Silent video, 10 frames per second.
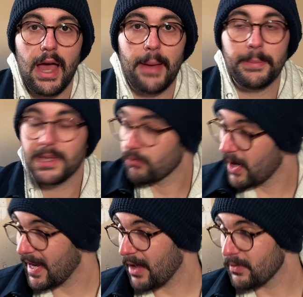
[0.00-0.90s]
But
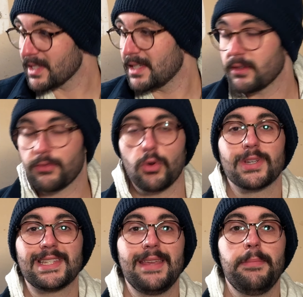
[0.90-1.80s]
right now, this is, of
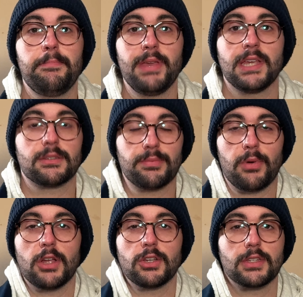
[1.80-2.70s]
course, the biggest
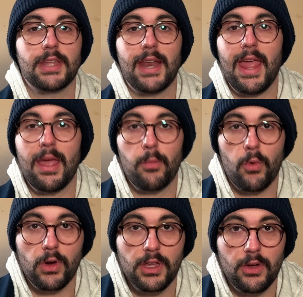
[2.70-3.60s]
project that I am
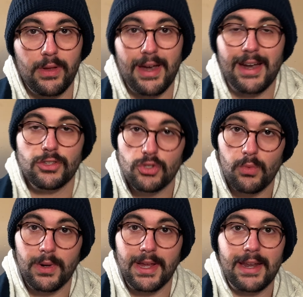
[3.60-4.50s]
working on, and I do
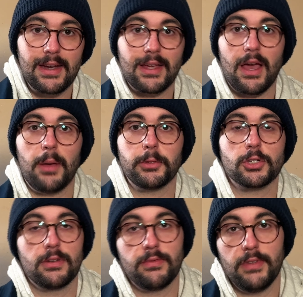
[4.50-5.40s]
want to get it
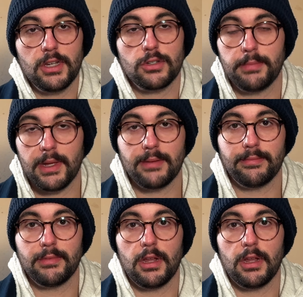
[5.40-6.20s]
accomplished and finished, but,